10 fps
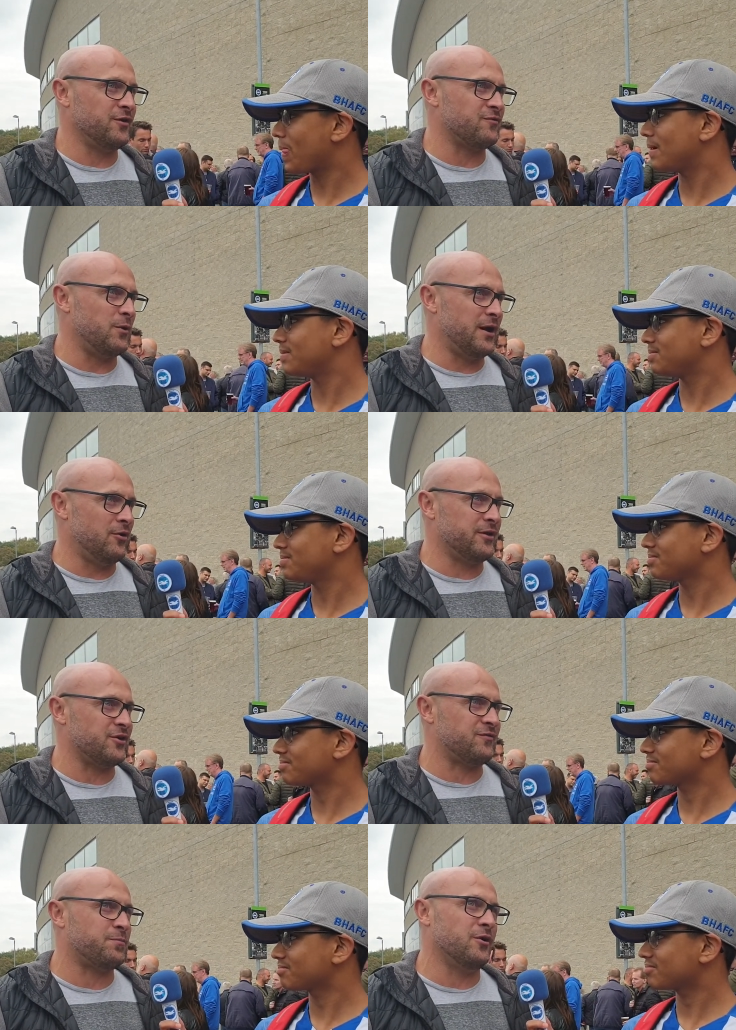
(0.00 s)
Speaker 1: as well, it
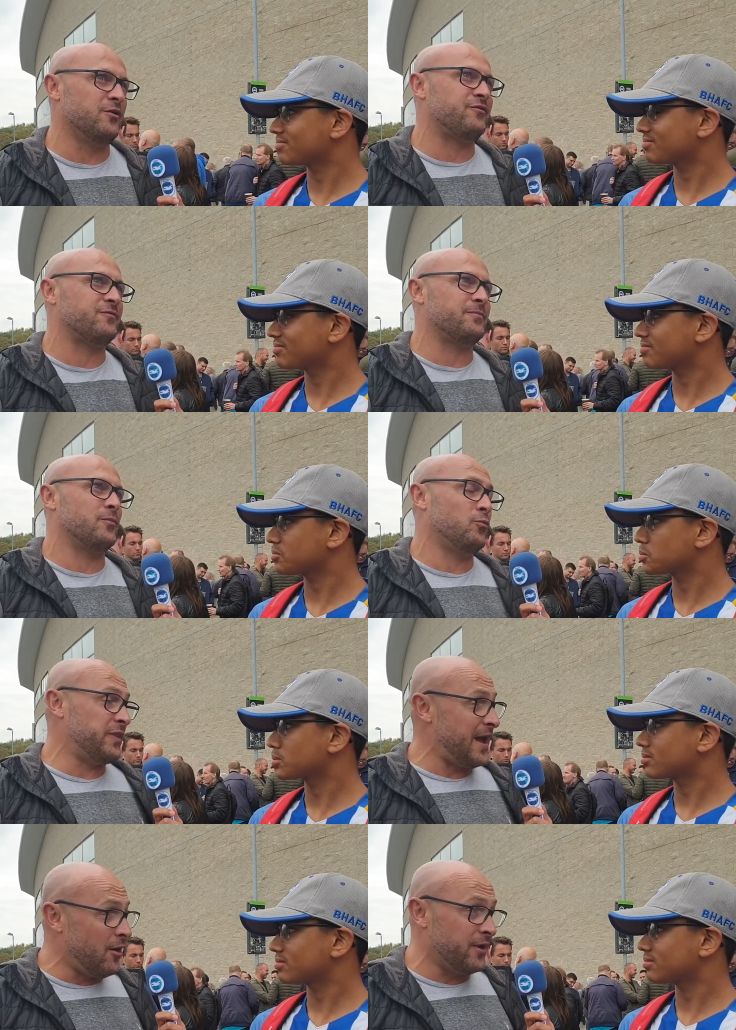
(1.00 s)
just proves
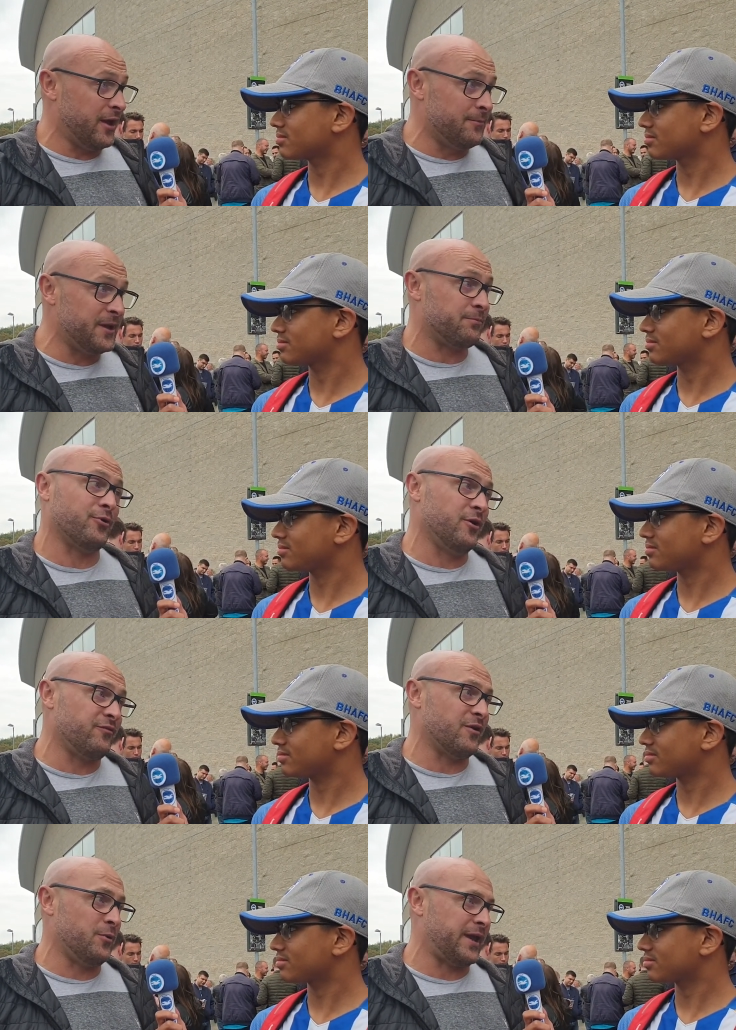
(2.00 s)
without him, it
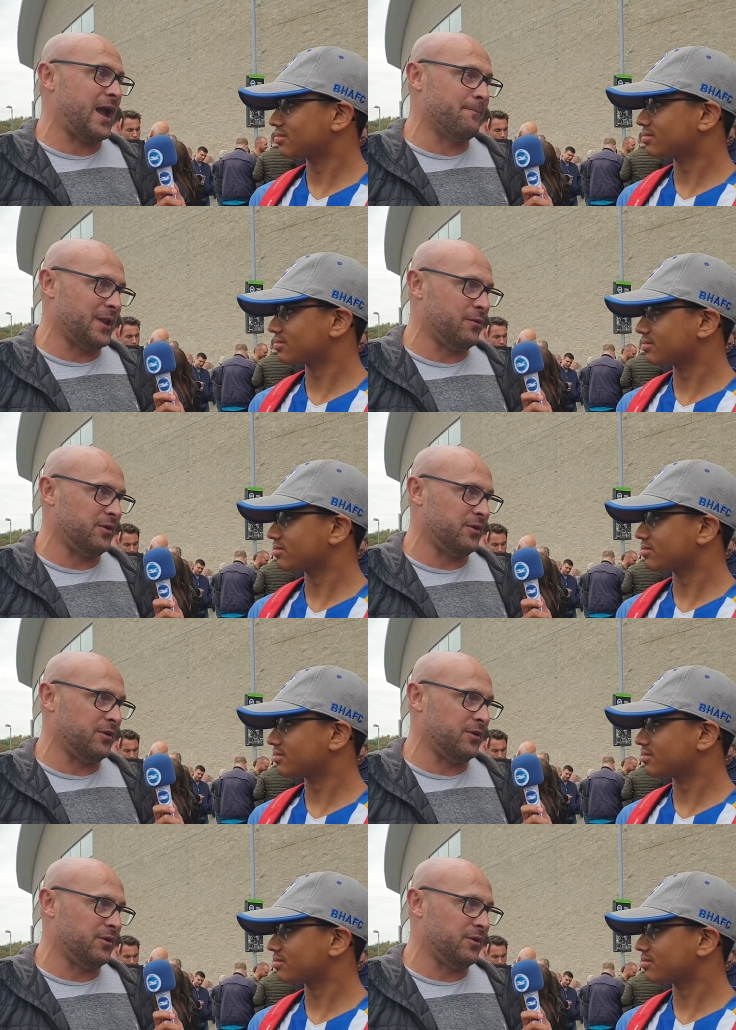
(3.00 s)
proves that we can play